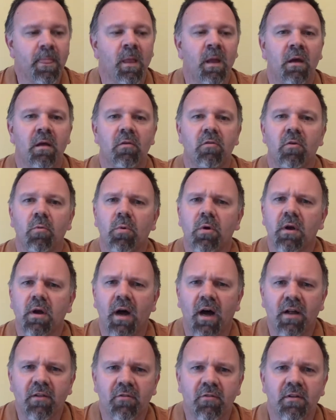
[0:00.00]
So we're
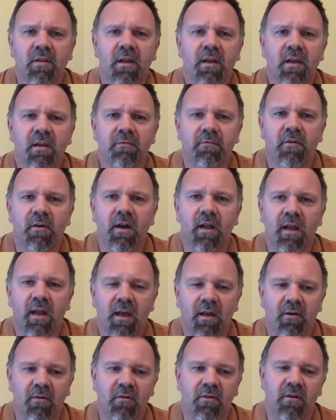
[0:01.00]
constantly converting
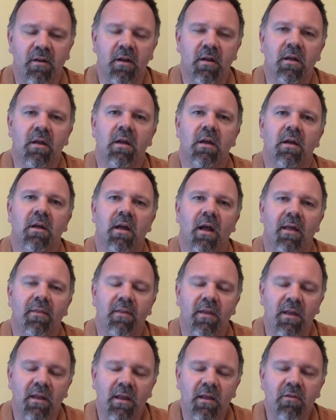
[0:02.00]
energy, and the
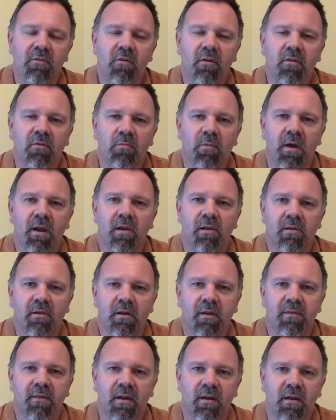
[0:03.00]
easiest way to look at
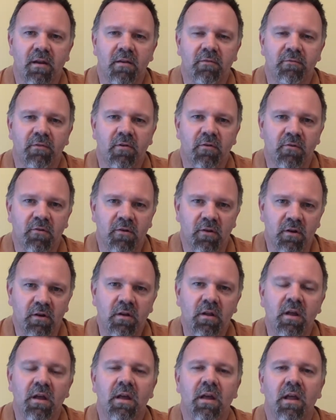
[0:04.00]
that conversion
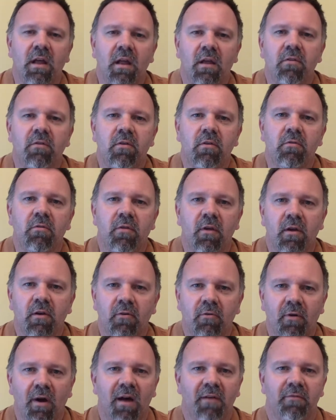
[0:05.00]
is using
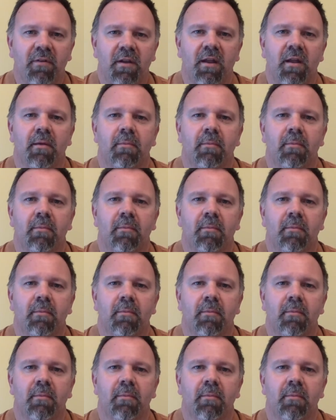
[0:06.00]
gravity.